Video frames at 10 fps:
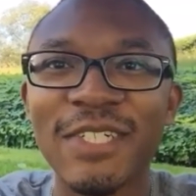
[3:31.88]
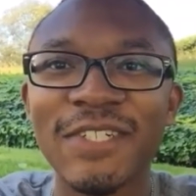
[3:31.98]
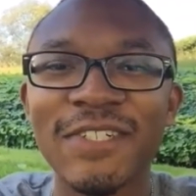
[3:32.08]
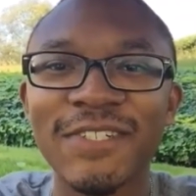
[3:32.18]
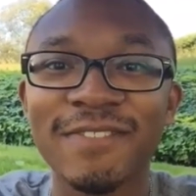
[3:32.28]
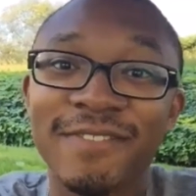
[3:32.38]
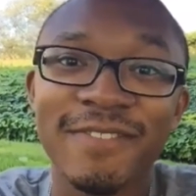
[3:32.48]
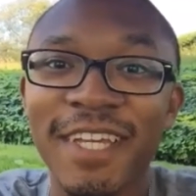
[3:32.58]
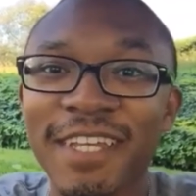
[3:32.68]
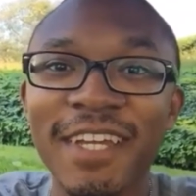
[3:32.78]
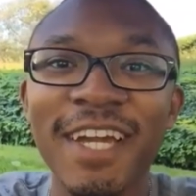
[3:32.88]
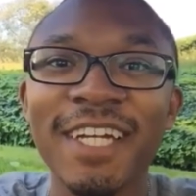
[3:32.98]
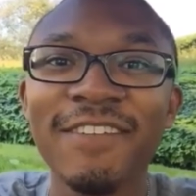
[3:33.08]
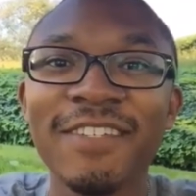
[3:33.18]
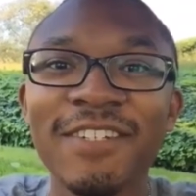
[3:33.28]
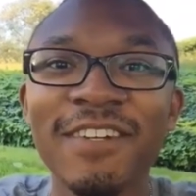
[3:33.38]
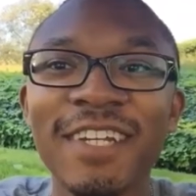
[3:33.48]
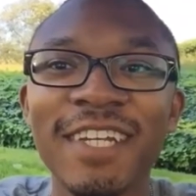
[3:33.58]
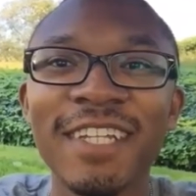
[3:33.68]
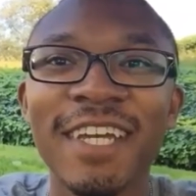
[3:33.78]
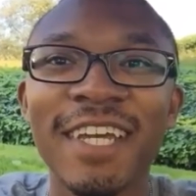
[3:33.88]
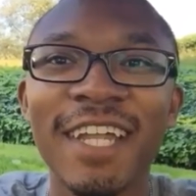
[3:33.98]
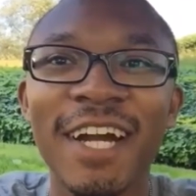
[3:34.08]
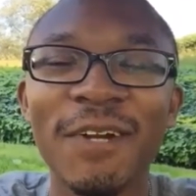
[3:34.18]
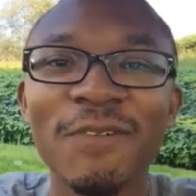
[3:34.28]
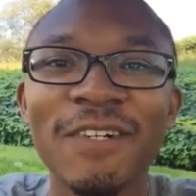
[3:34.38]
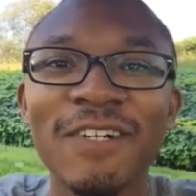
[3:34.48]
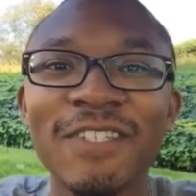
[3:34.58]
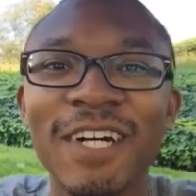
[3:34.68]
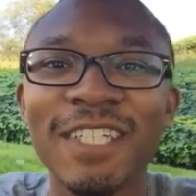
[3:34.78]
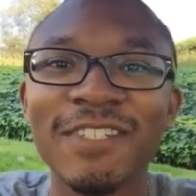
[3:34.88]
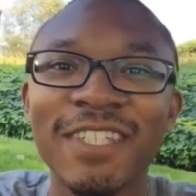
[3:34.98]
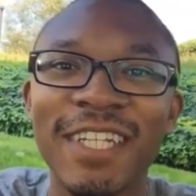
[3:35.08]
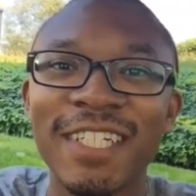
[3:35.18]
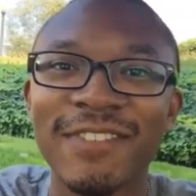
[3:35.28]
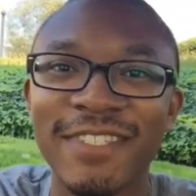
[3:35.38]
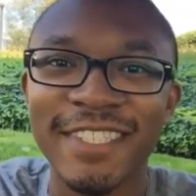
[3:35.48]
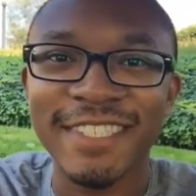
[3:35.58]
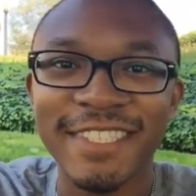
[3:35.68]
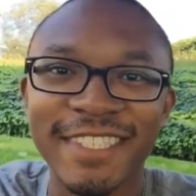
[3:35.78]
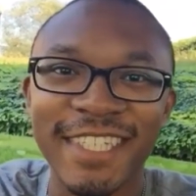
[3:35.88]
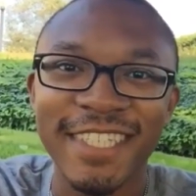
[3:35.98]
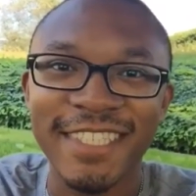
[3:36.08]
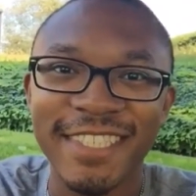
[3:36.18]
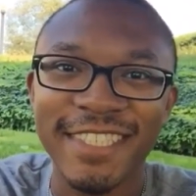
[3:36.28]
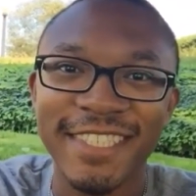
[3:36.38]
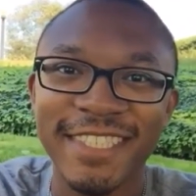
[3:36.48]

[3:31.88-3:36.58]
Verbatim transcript: so thank you guys for tuning in, and I will talk to you in the next one. See ya.